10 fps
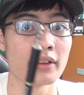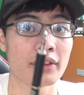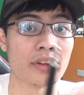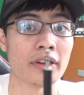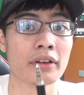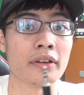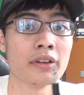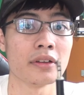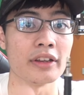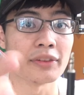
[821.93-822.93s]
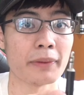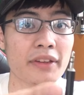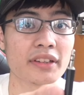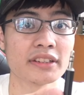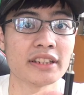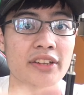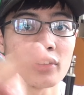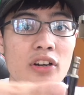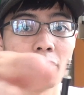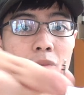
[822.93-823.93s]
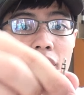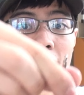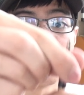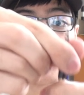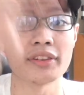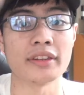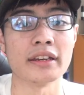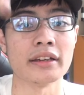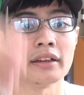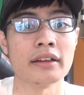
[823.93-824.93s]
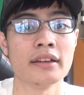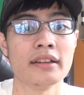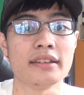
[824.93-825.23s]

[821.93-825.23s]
So it's basically just converts the